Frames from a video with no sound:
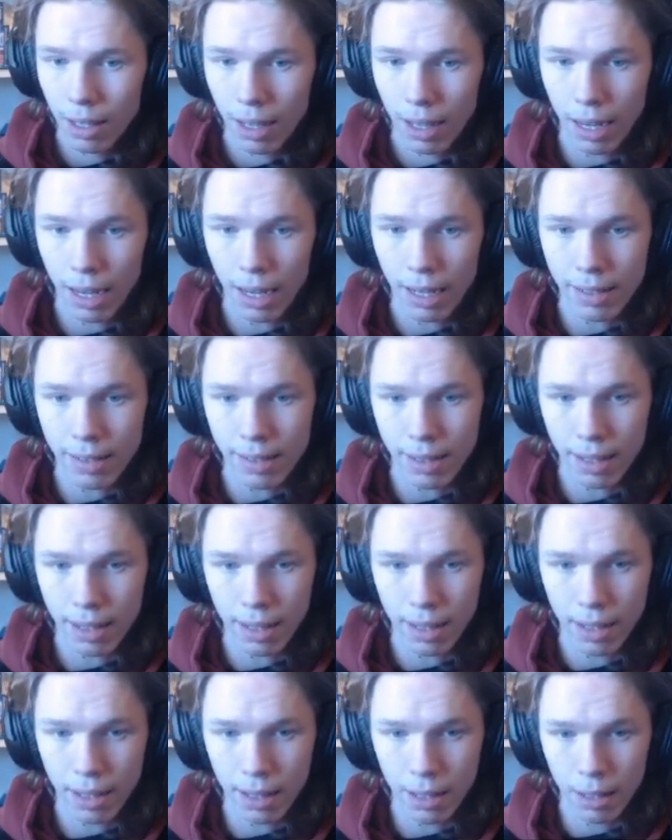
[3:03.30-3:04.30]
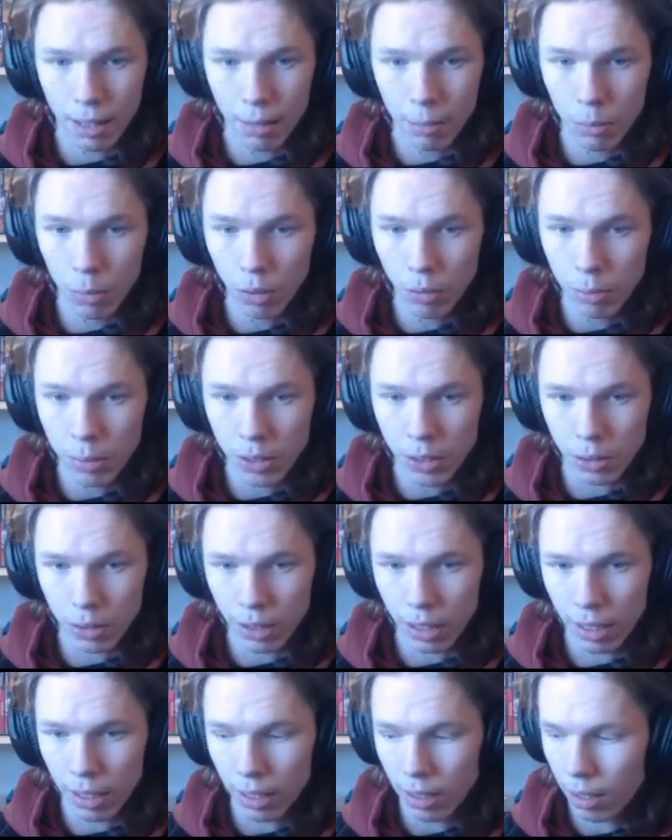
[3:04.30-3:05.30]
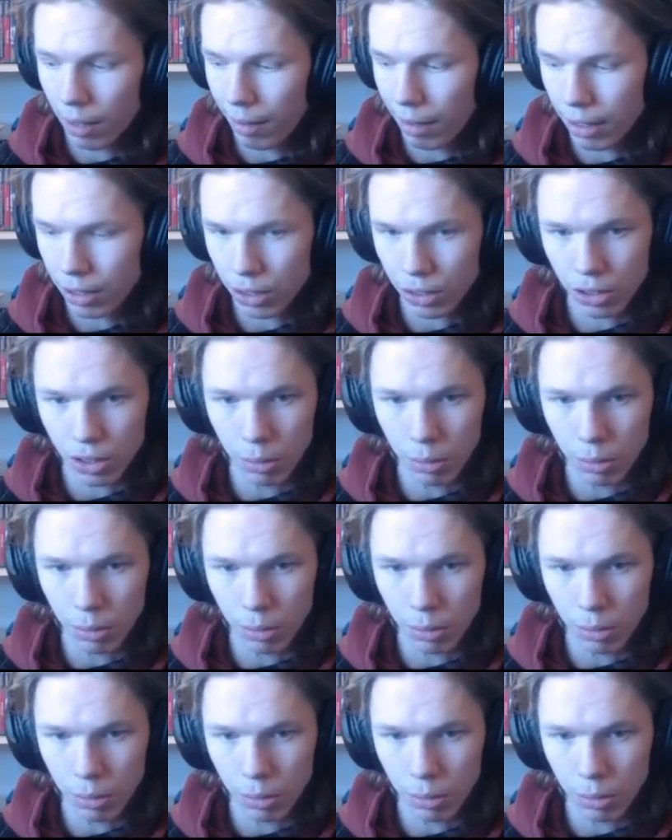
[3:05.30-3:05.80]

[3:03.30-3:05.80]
8 movements or directions